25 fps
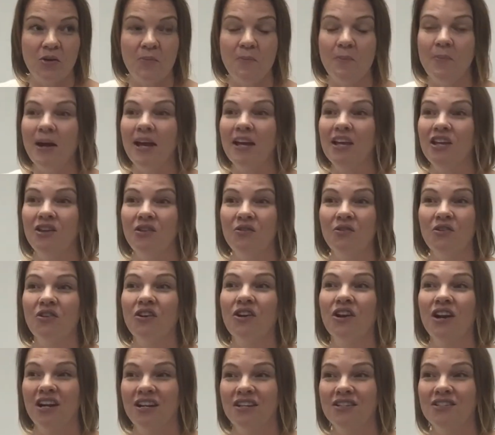But you're
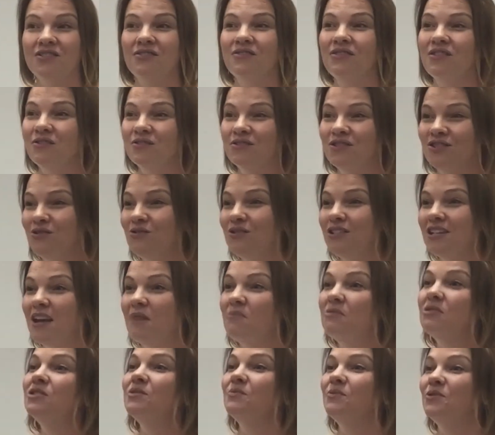going to do those 2
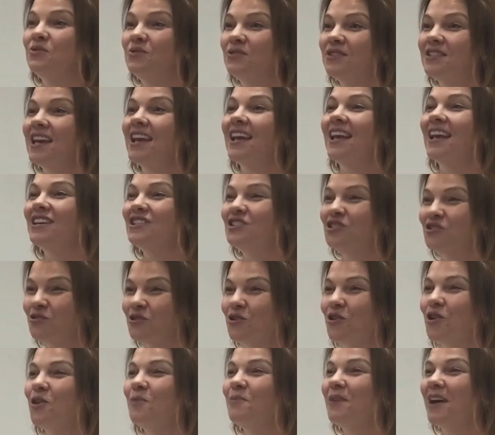tablespoons like as your
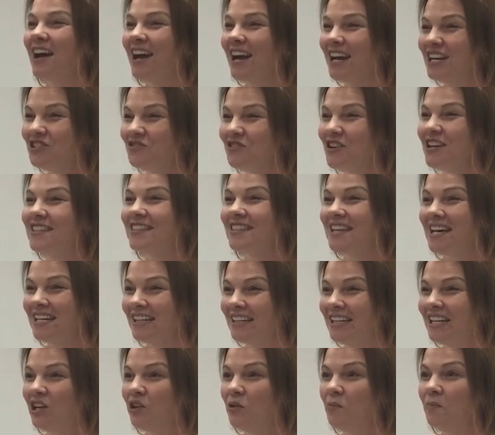carbohydrate, that
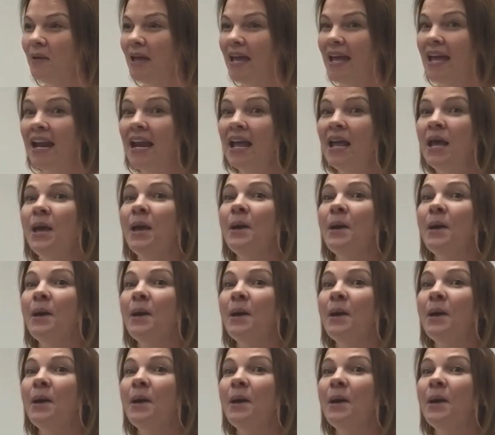little bit,